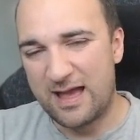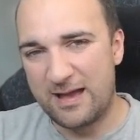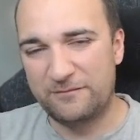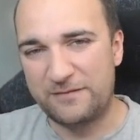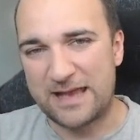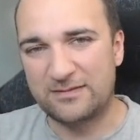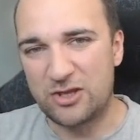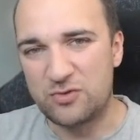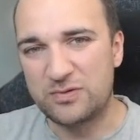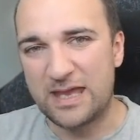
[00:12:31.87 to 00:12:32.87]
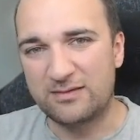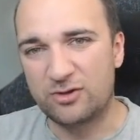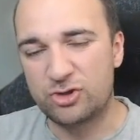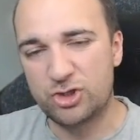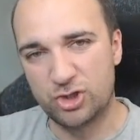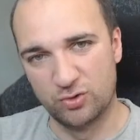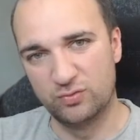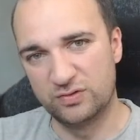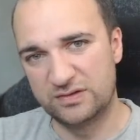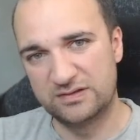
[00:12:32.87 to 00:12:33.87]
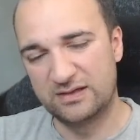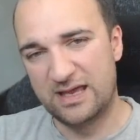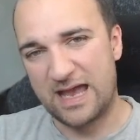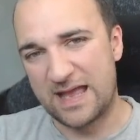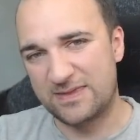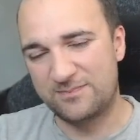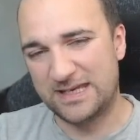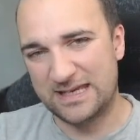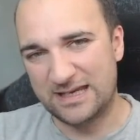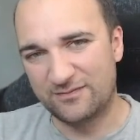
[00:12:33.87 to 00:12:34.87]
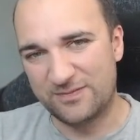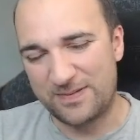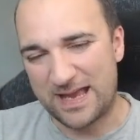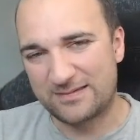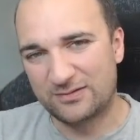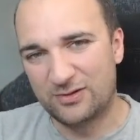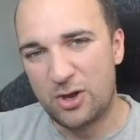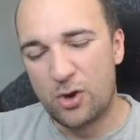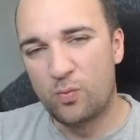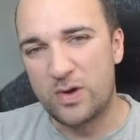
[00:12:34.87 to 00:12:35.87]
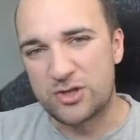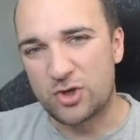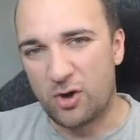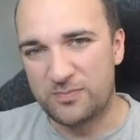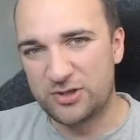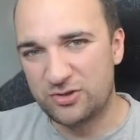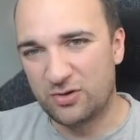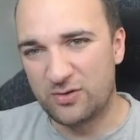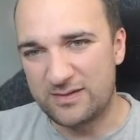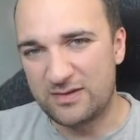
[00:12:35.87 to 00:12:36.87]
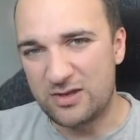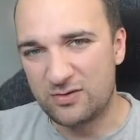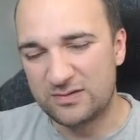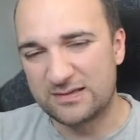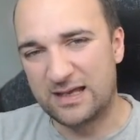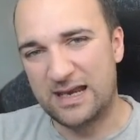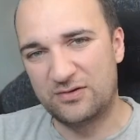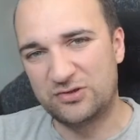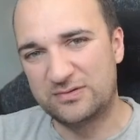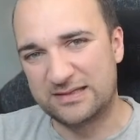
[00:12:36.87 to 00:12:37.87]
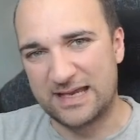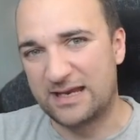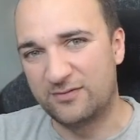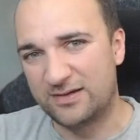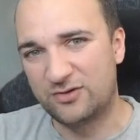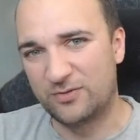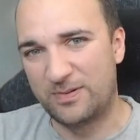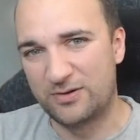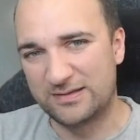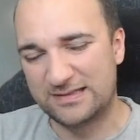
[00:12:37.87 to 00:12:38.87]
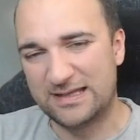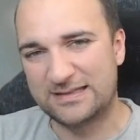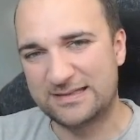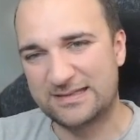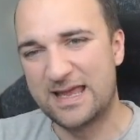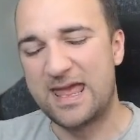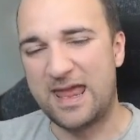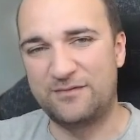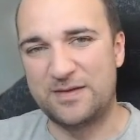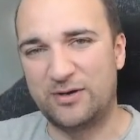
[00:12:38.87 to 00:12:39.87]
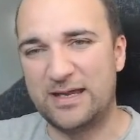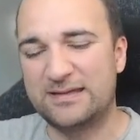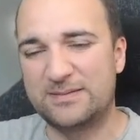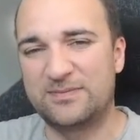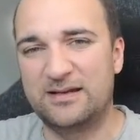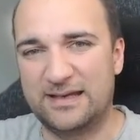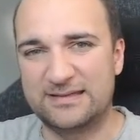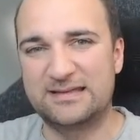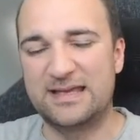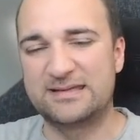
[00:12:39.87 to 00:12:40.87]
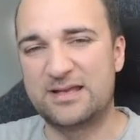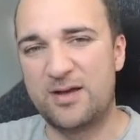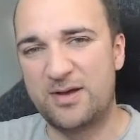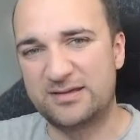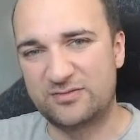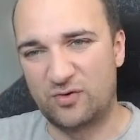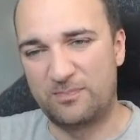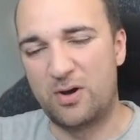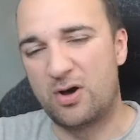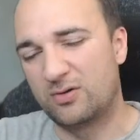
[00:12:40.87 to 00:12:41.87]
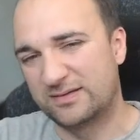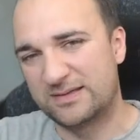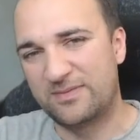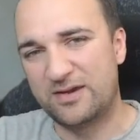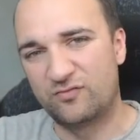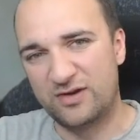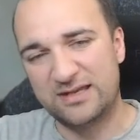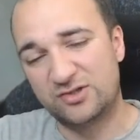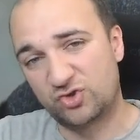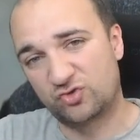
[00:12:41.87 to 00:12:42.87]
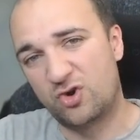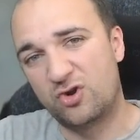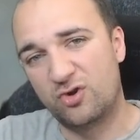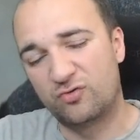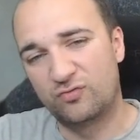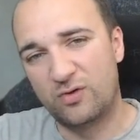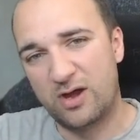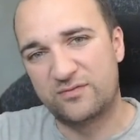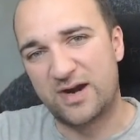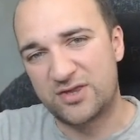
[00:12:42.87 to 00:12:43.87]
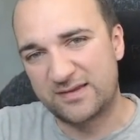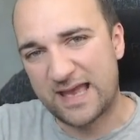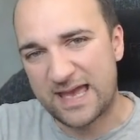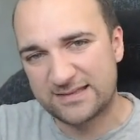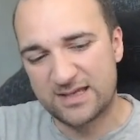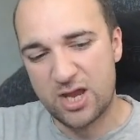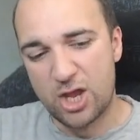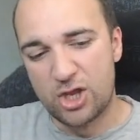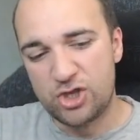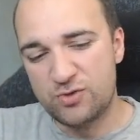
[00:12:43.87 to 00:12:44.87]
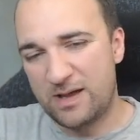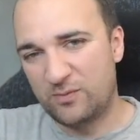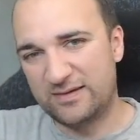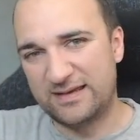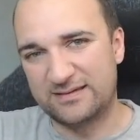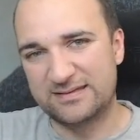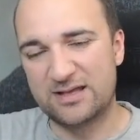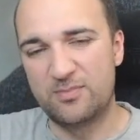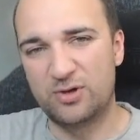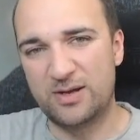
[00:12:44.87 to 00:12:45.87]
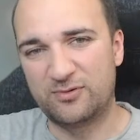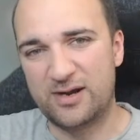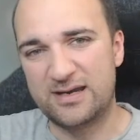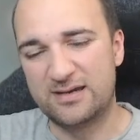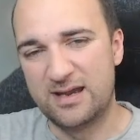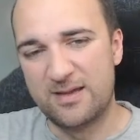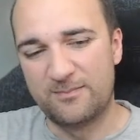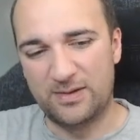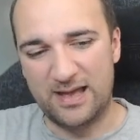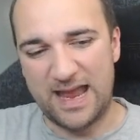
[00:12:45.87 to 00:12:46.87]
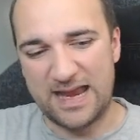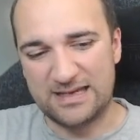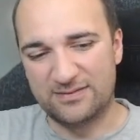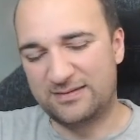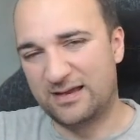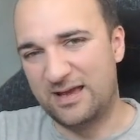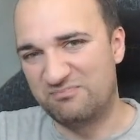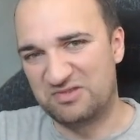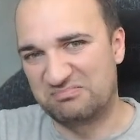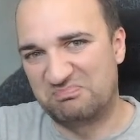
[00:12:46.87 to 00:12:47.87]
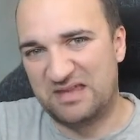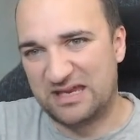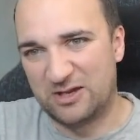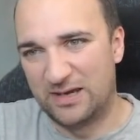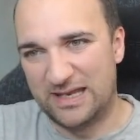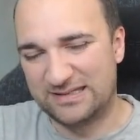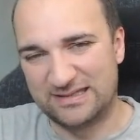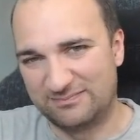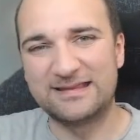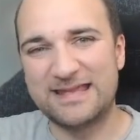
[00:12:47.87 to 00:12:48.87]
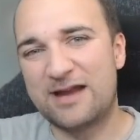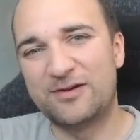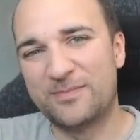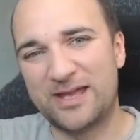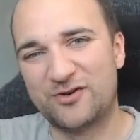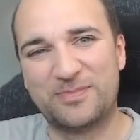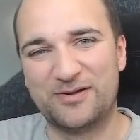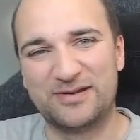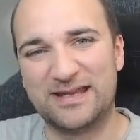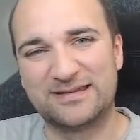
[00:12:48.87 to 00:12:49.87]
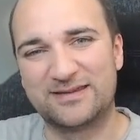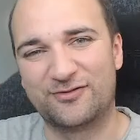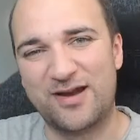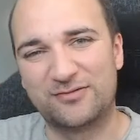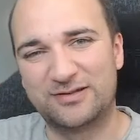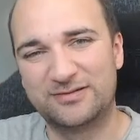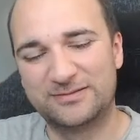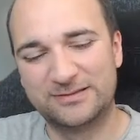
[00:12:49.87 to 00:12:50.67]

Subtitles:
The fact that you get to choose at the beginning of the battle which option you're going to use allows you to tailor it to your opponent's lists. If they're bringing something like this Slan Starmaster or Pop or something really strong with ranged attacks, you might want to take the Starborn upgrade, but any other time, just take Coalesced and Tearing Bite your opponent into the ground.